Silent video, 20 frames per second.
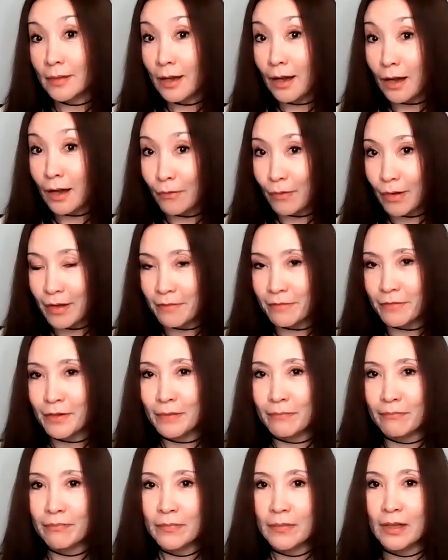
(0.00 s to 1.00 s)

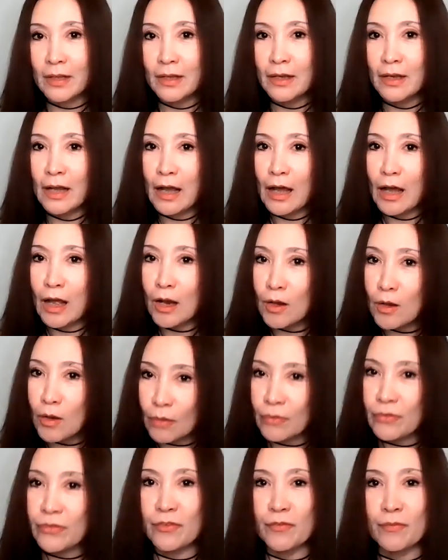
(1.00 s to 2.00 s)
However, a
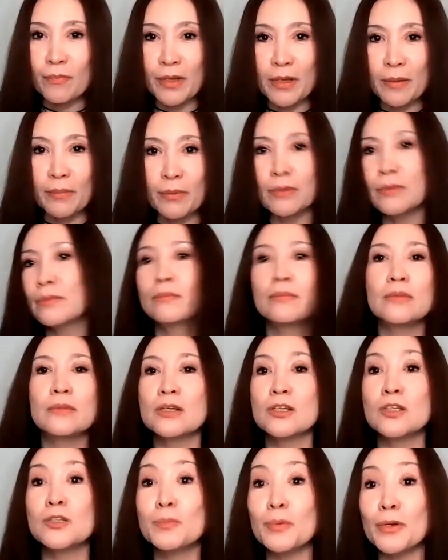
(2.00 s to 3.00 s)
lot of people,
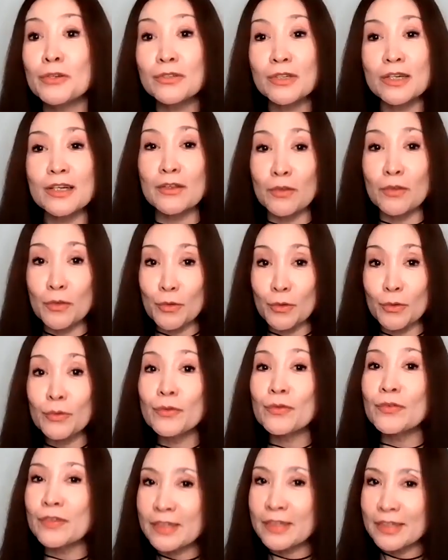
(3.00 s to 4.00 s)
especially the
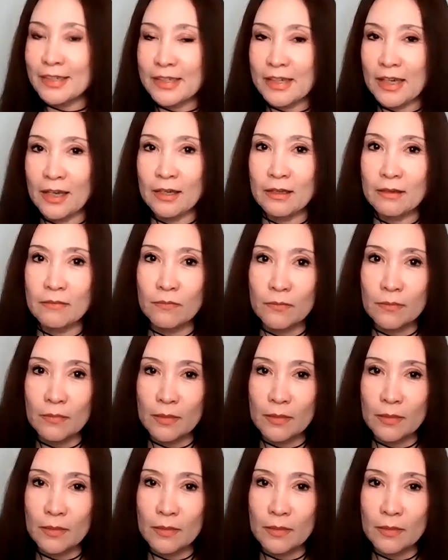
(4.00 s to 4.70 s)
youth today,